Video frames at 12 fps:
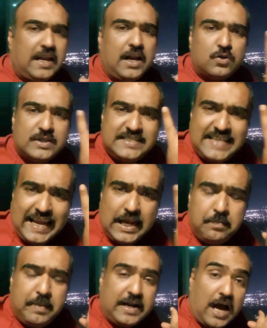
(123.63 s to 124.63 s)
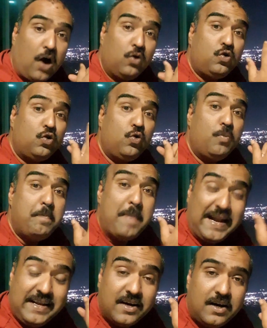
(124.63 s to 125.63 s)
Now, the second bit, how to do
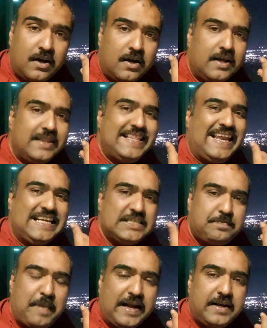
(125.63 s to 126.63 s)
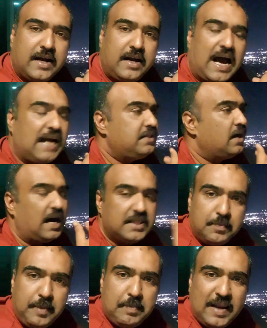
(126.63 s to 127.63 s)
better than expected. Either
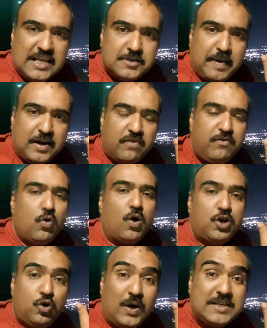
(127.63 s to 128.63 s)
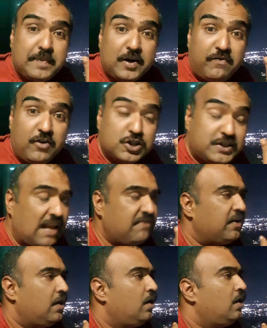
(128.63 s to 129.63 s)
other people expect of you or you expect of
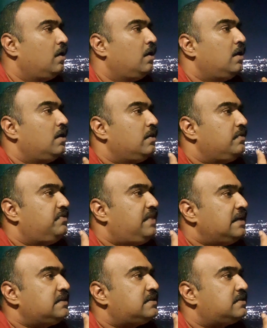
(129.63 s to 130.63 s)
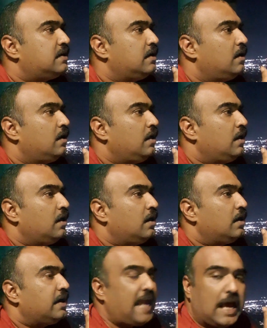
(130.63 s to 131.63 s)
yourself. This
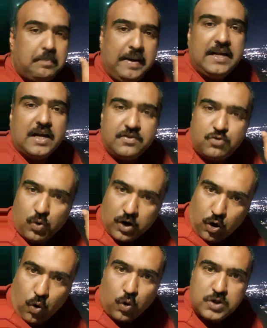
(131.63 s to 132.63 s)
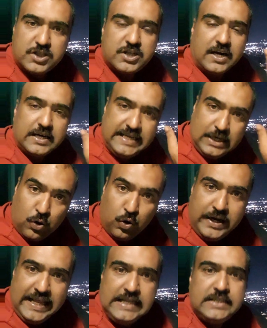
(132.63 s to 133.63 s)
can be done through a coach, a
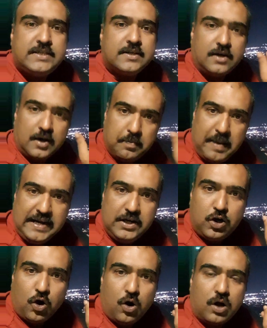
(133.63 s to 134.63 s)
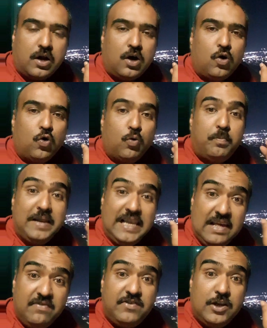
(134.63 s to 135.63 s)
good teacher, a mentor who
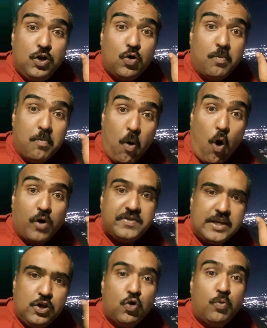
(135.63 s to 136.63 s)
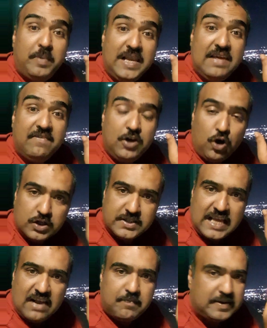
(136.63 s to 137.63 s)
believes in you more than you believe in
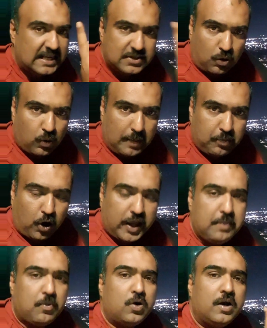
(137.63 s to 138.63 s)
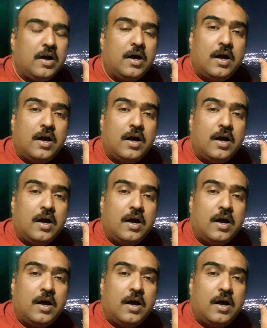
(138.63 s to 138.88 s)
yourself. But that's not what I'm talking about.